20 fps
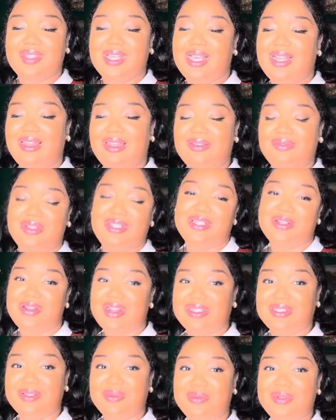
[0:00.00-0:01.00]
i love
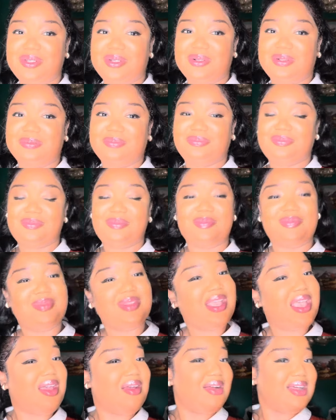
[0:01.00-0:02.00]
interacting with y'all
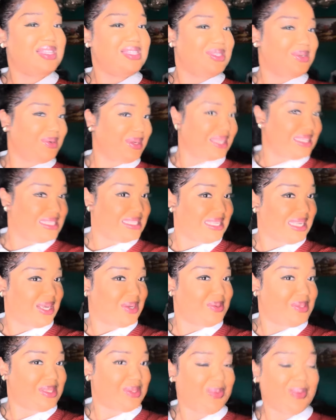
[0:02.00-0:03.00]
all right so let's
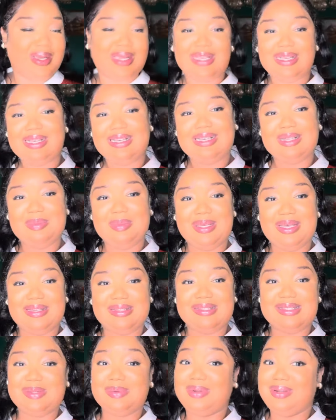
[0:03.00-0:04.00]
go to work
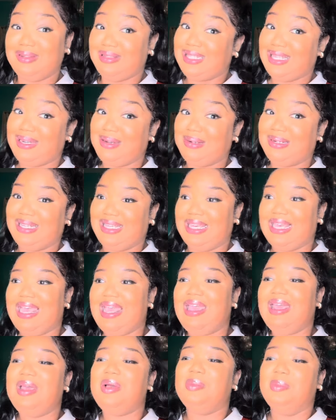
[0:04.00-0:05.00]
because we're not that early
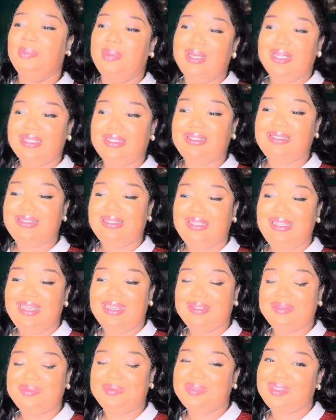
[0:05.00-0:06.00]
but
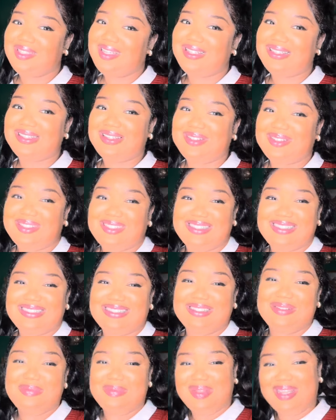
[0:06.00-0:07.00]
yeah let's go
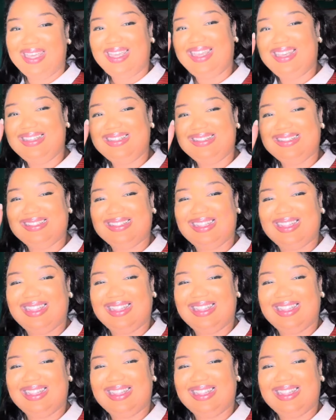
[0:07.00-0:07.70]
hi guys